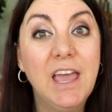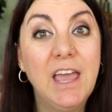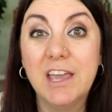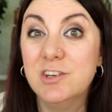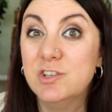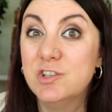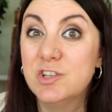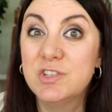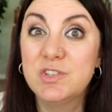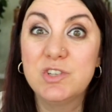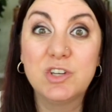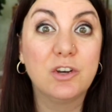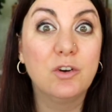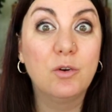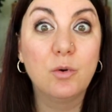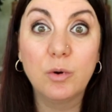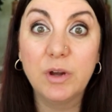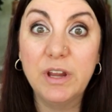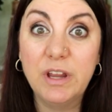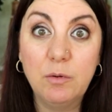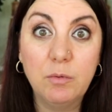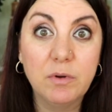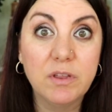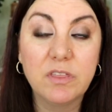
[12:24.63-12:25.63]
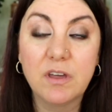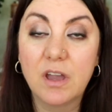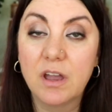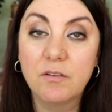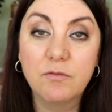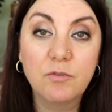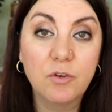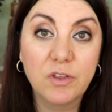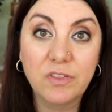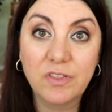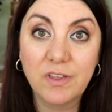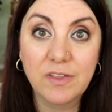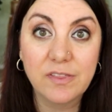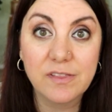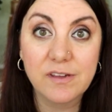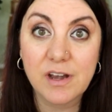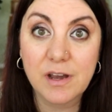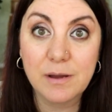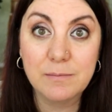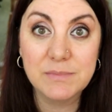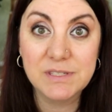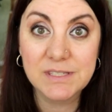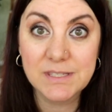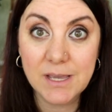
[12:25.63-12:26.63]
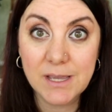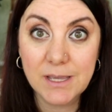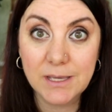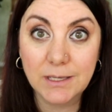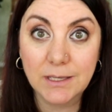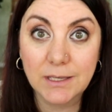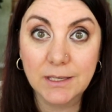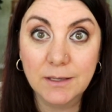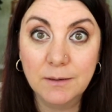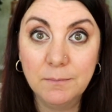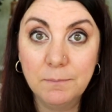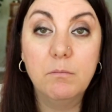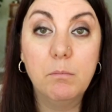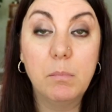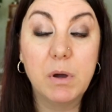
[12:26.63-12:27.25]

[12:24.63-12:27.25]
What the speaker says: and just agree with everything that I'm saying.